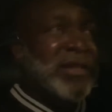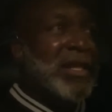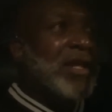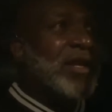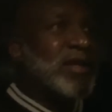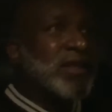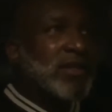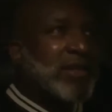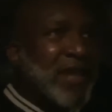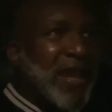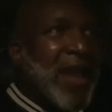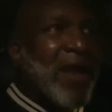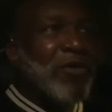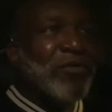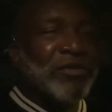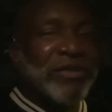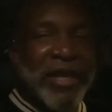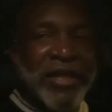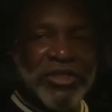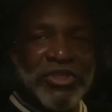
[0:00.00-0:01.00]
the
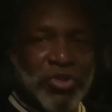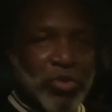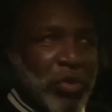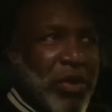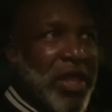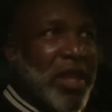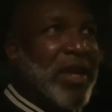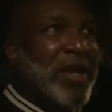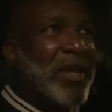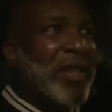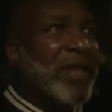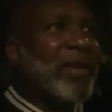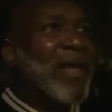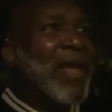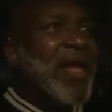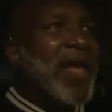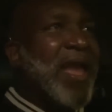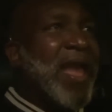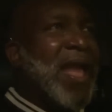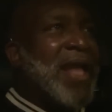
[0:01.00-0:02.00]
account that tweeted it
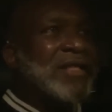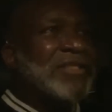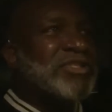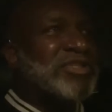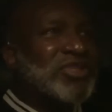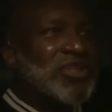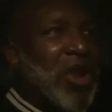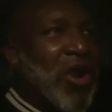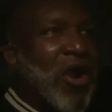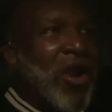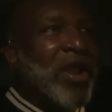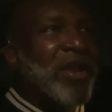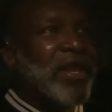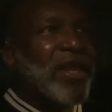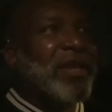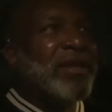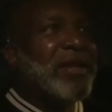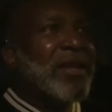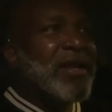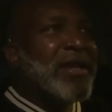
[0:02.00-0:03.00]
and started